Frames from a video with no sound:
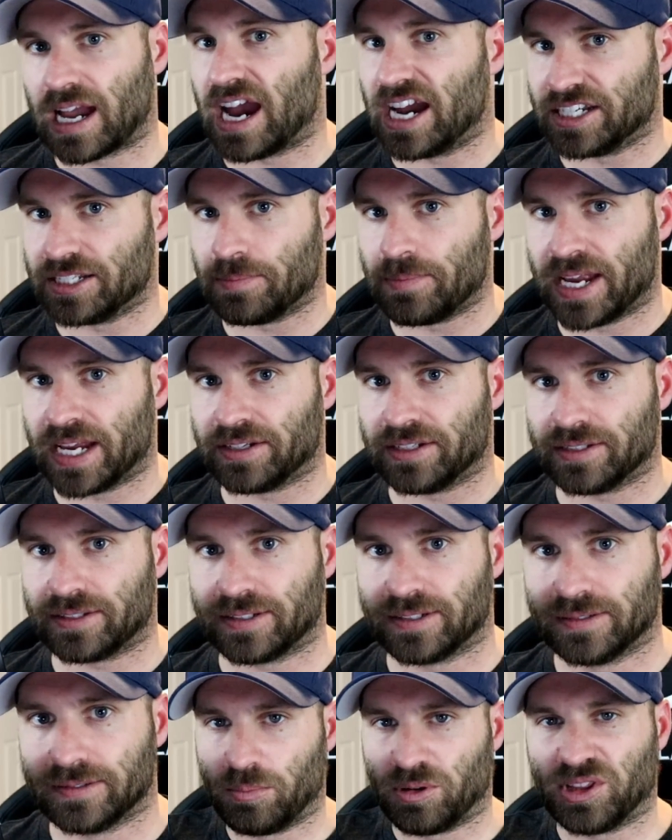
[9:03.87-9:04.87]
I demand
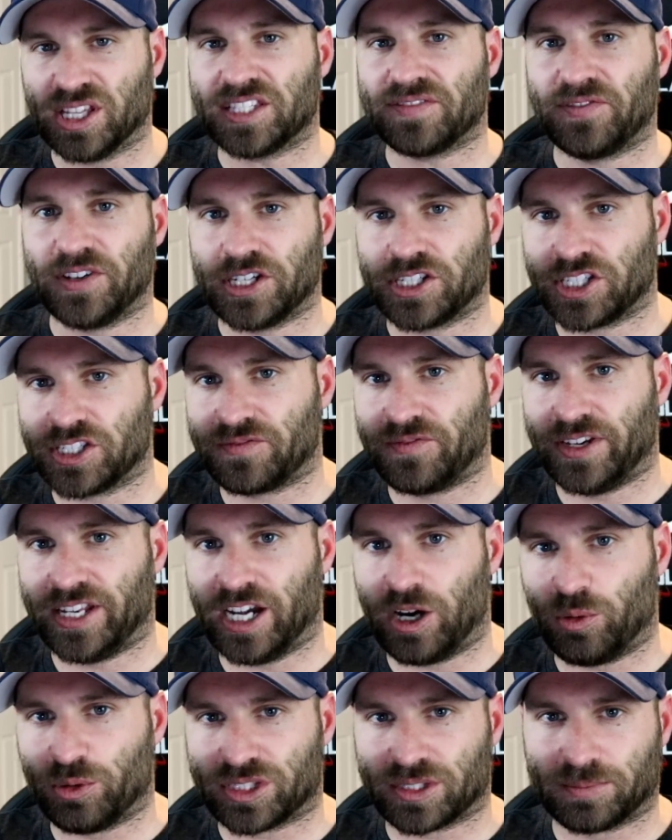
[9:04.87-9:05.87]
it. But let's finish this
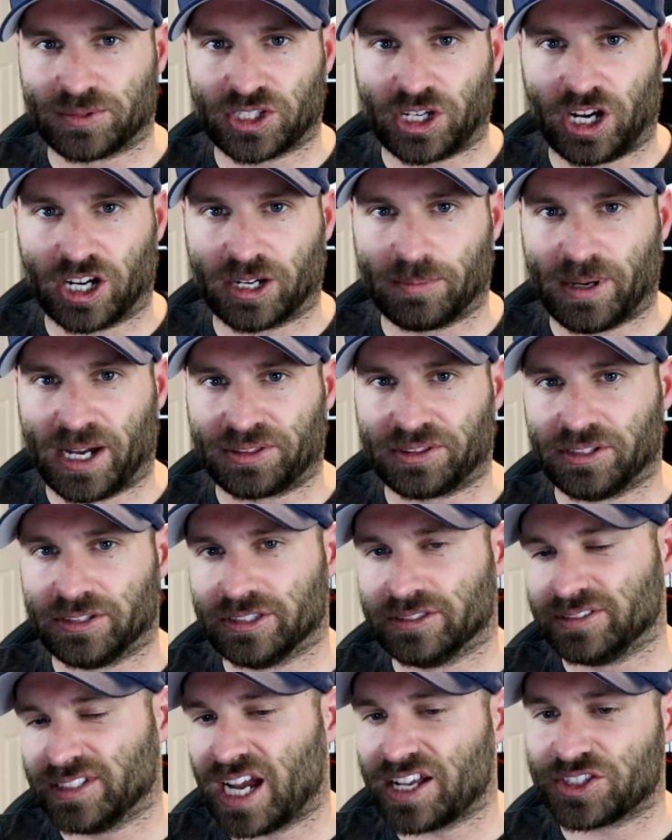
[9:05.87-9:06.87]
video out with some talk about
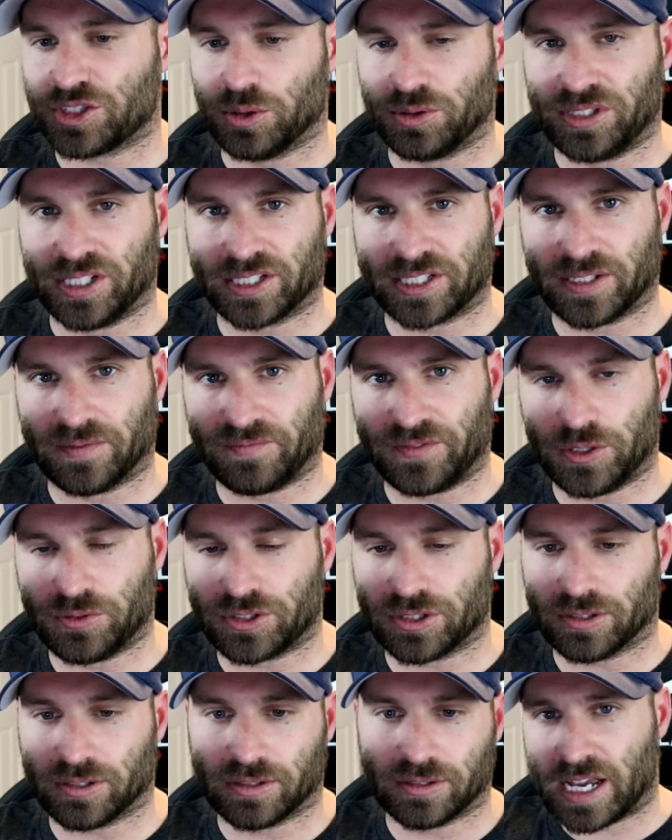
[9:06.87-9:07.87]
the not so distant
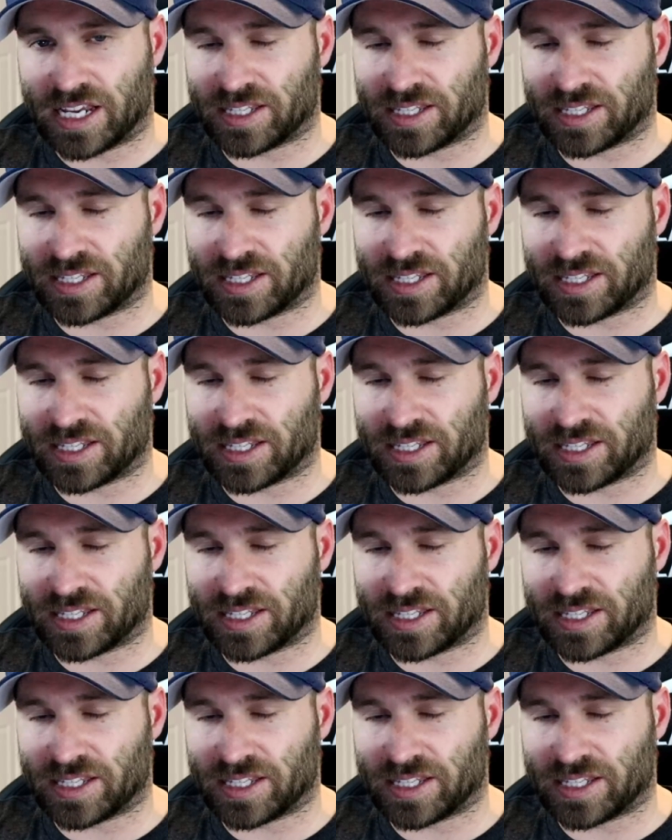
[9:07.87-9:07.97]
future.